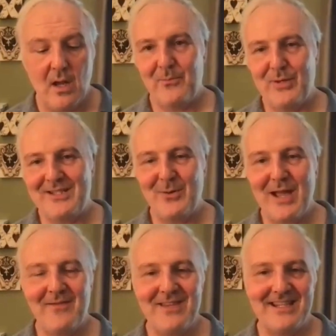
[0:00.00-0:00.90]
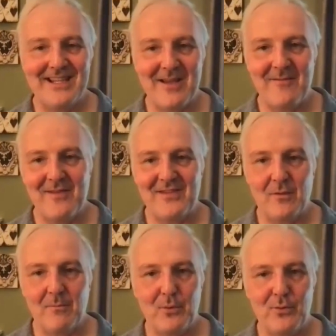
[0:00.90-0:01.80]
we do have this love of
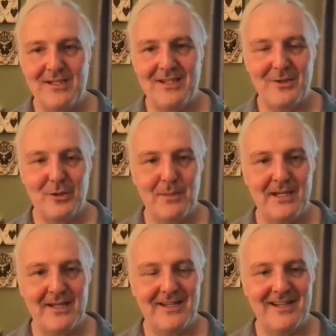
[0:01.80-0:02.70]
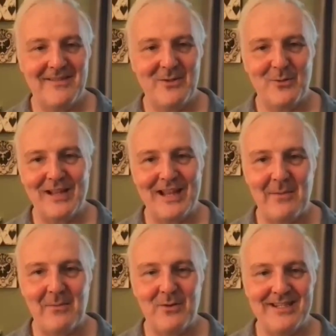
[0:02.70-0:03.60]
sort of bougie European and sort of
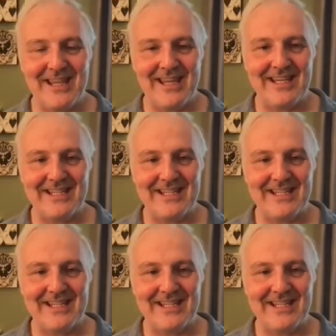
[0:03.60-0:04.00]
glamorous things.